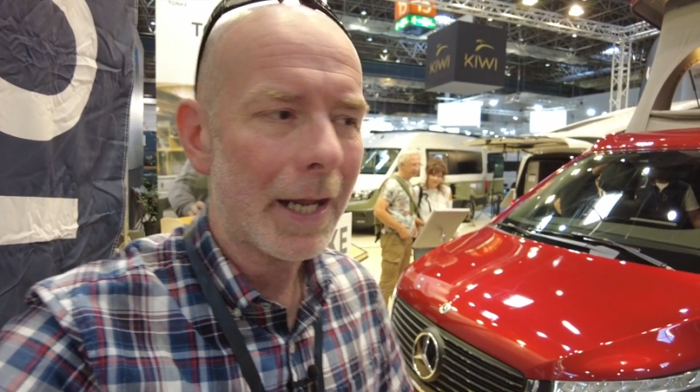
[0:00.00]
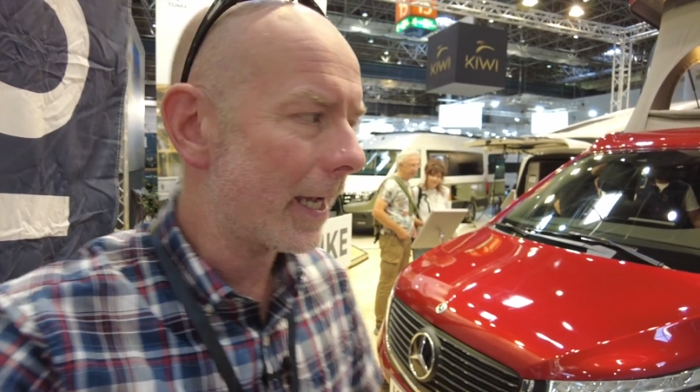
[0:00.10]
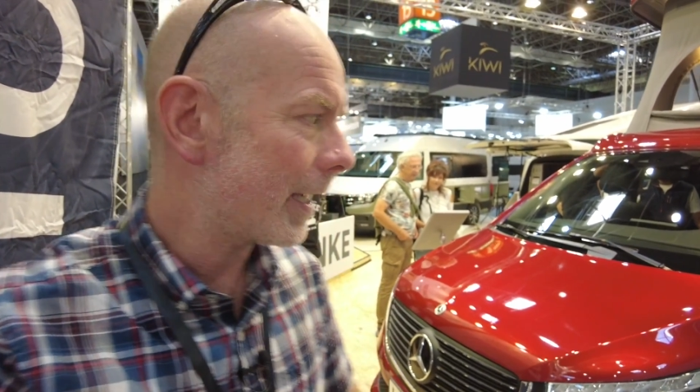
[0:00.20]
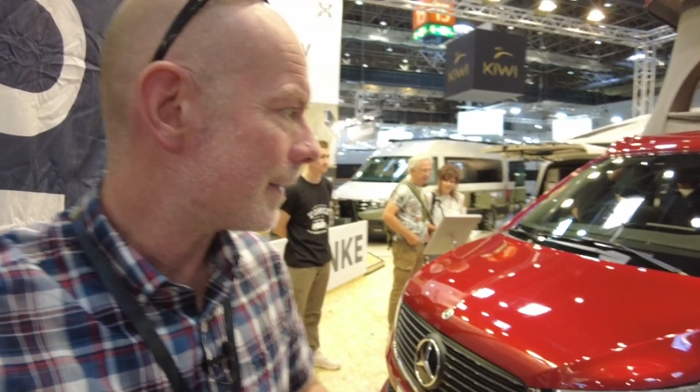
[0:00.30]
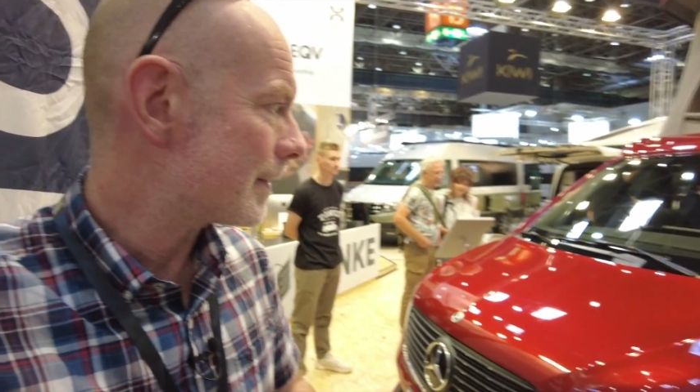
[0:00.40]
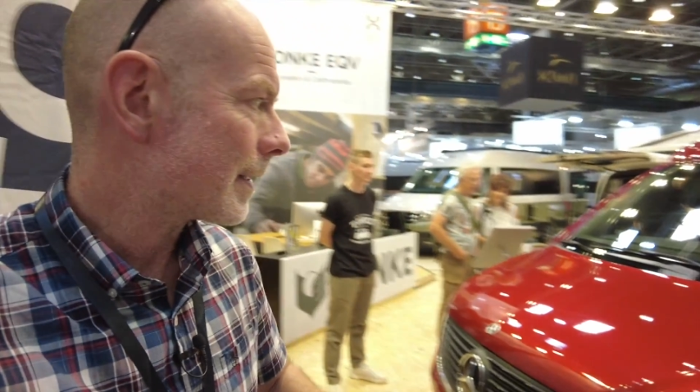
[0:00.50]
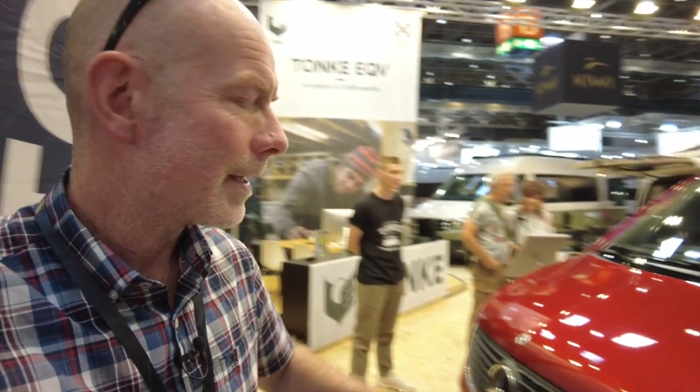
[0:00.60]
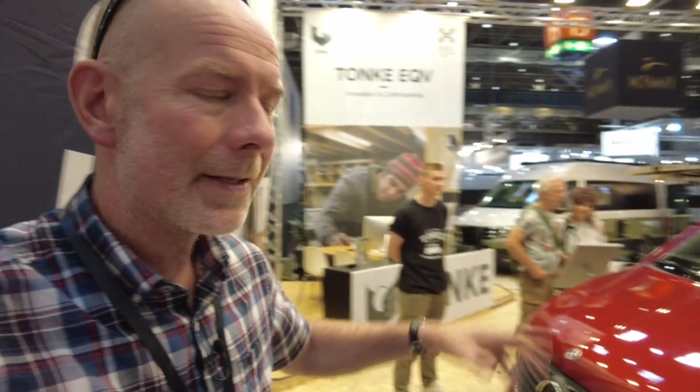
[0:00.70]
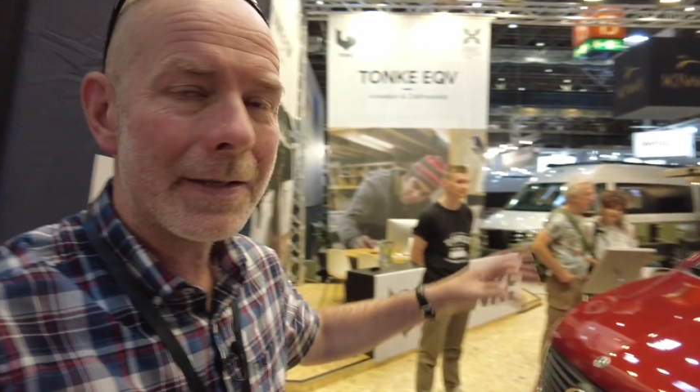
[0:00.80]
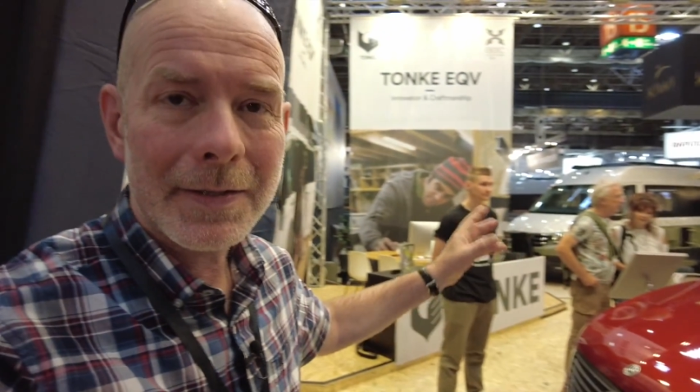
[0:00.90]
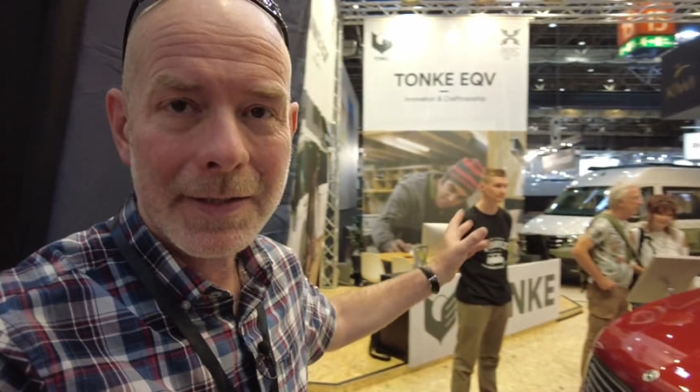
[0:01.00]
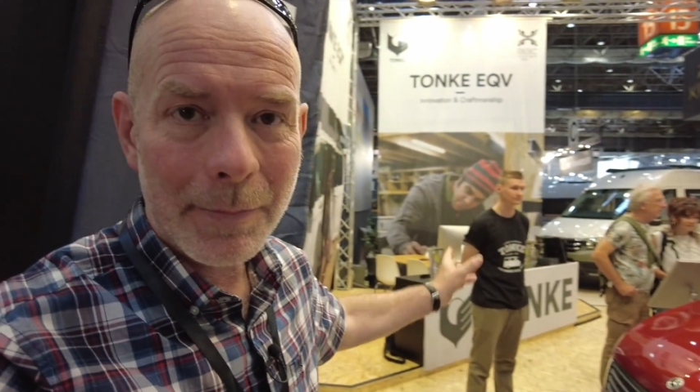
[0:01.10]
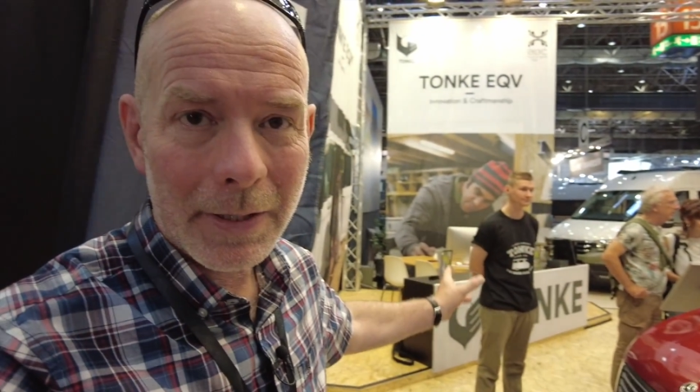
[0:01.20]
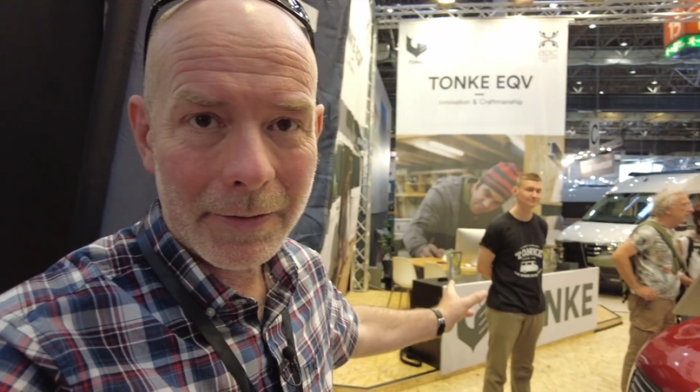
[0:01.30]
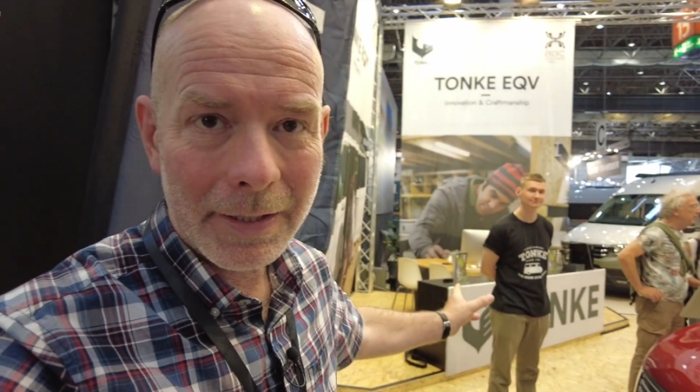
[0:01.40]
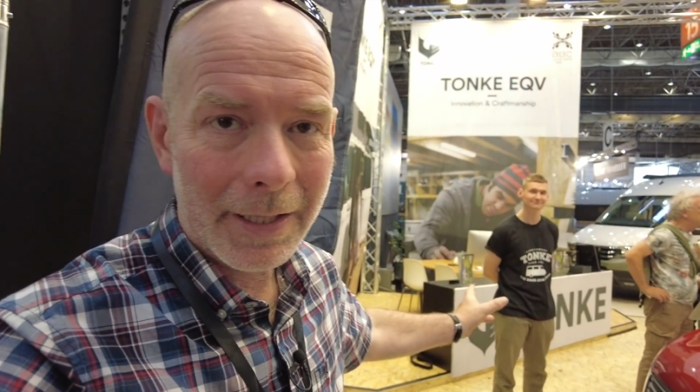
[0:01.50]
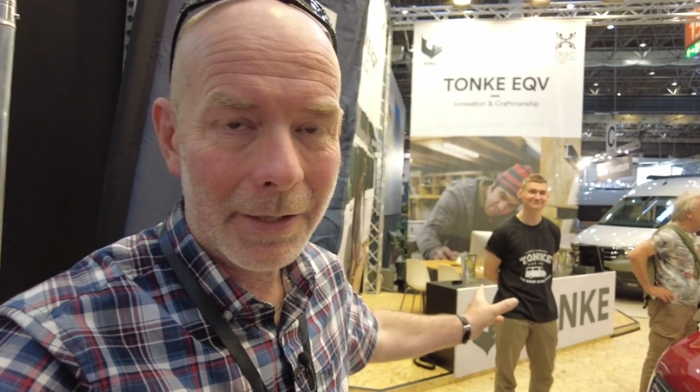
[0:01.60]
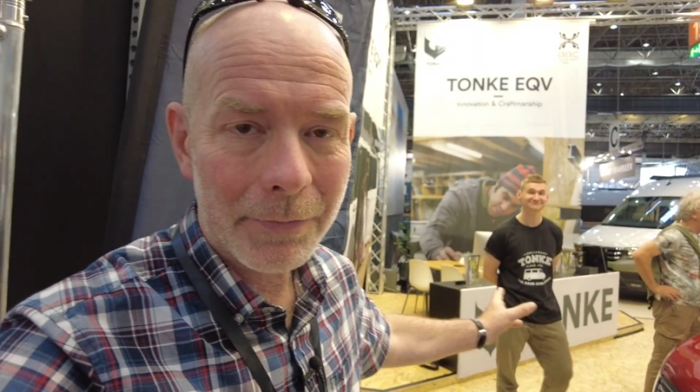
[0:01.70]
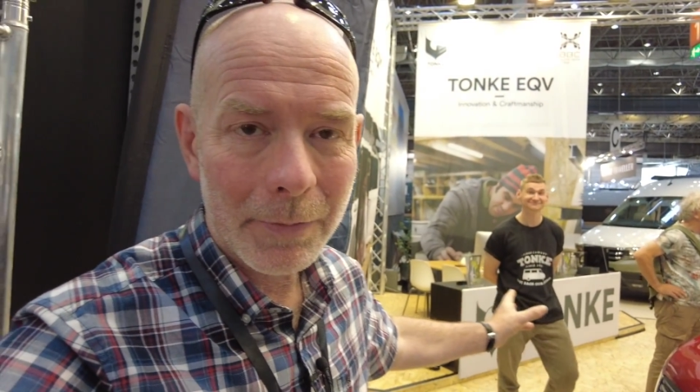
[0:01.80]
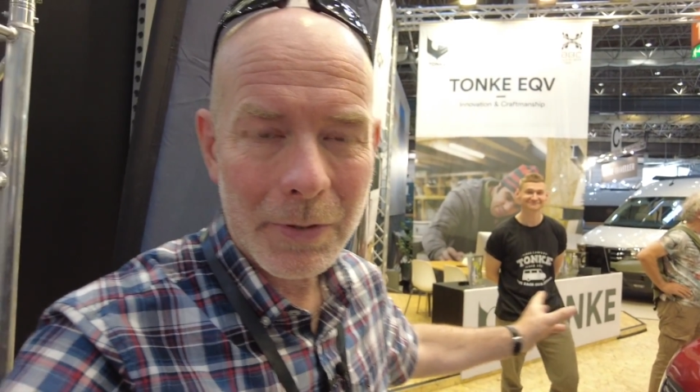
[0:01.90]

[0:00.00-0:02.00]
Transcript: And Simeon here from